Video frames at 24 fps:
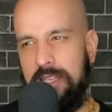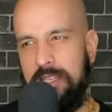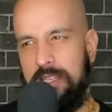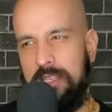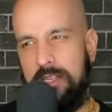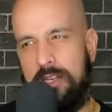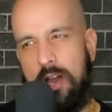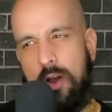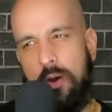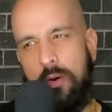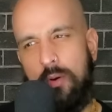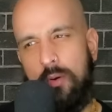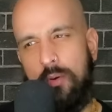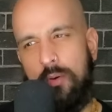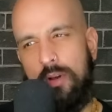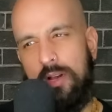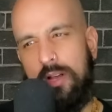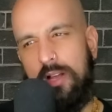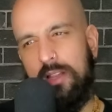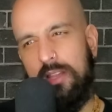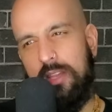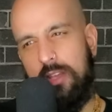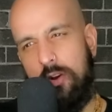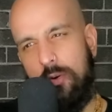you know,
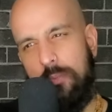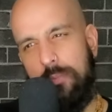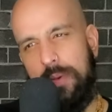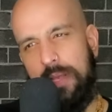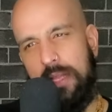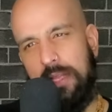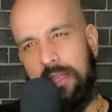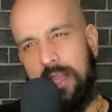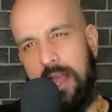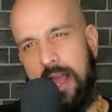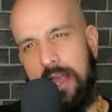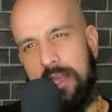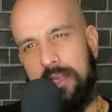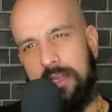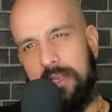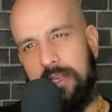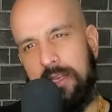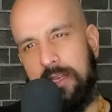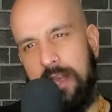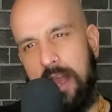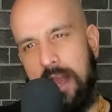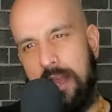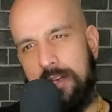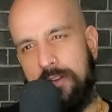a little bit
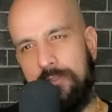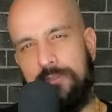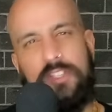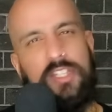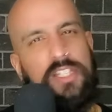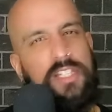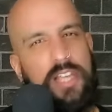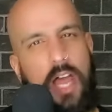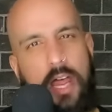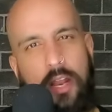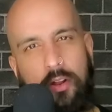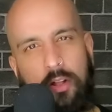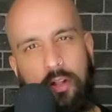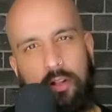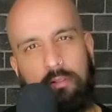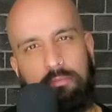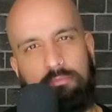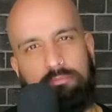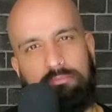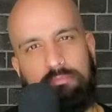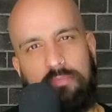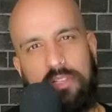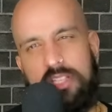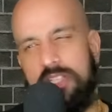like kind of subtle.
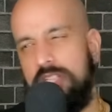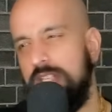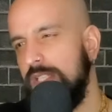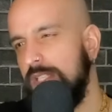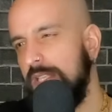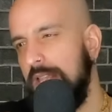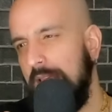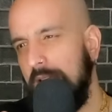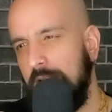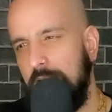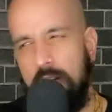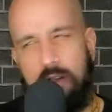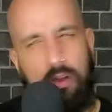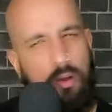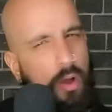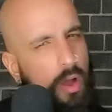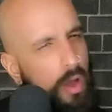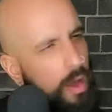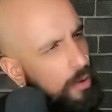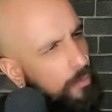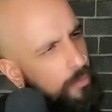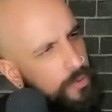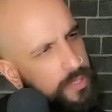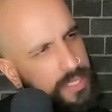It's just like,
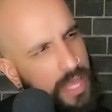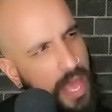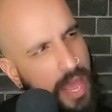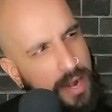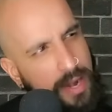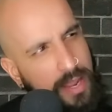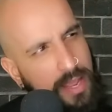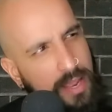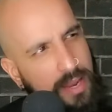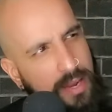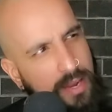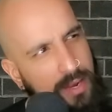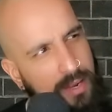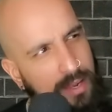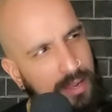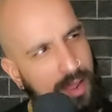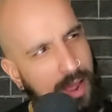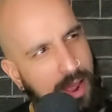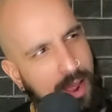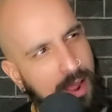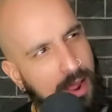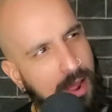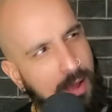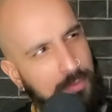oh, was that it?
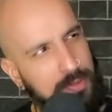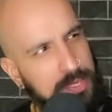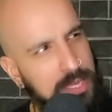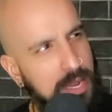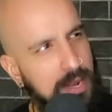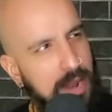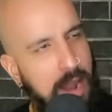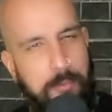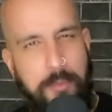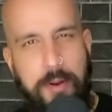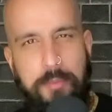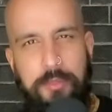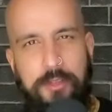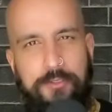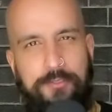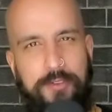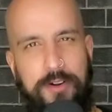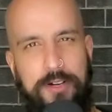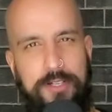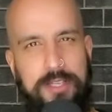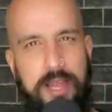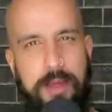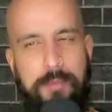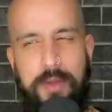Was that it? I remember the
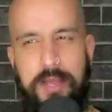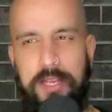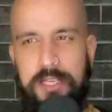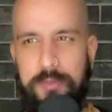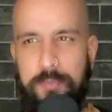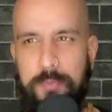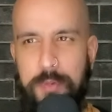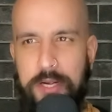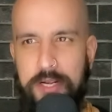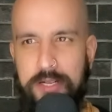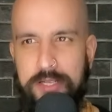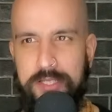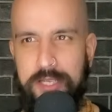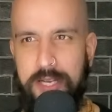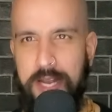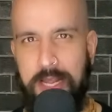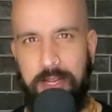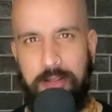first time I experienced it,